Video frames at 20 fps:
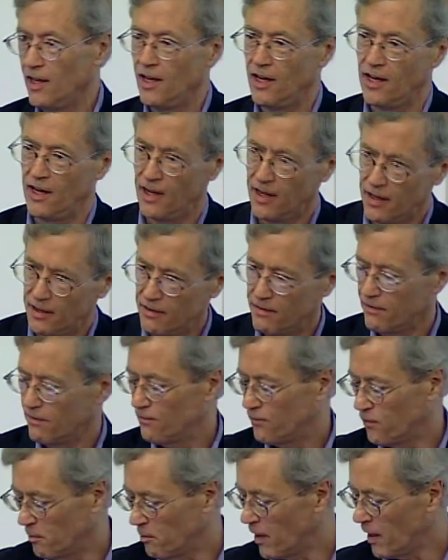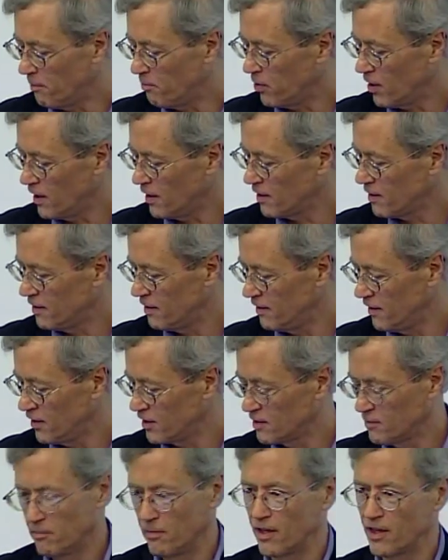And for my plug,
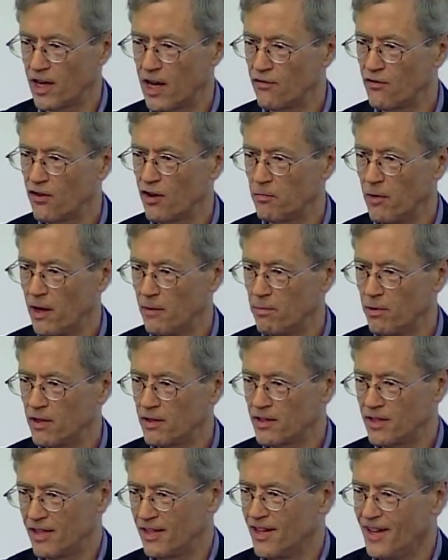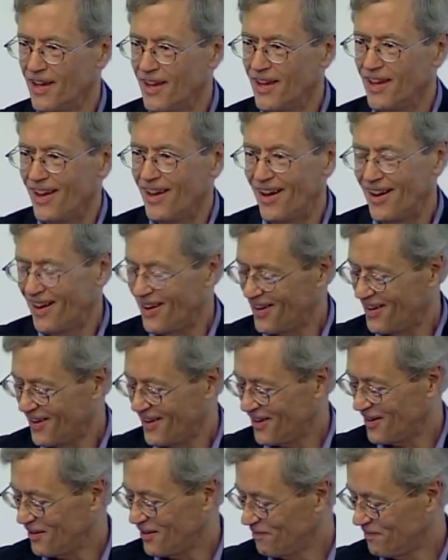there's the cover of my book.
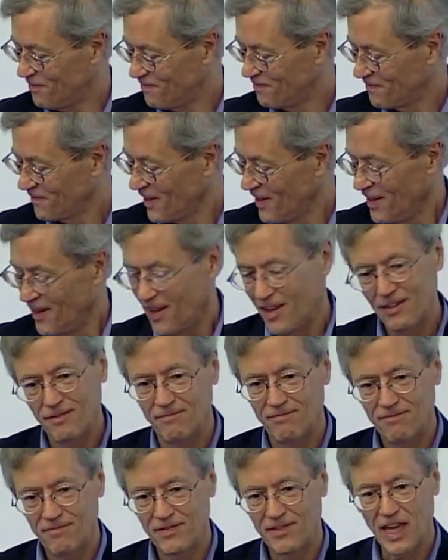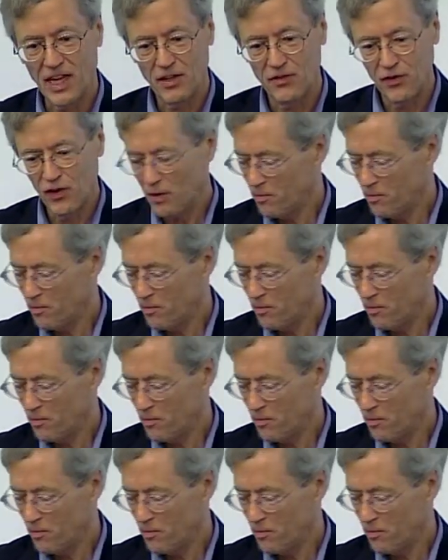Um, thank you very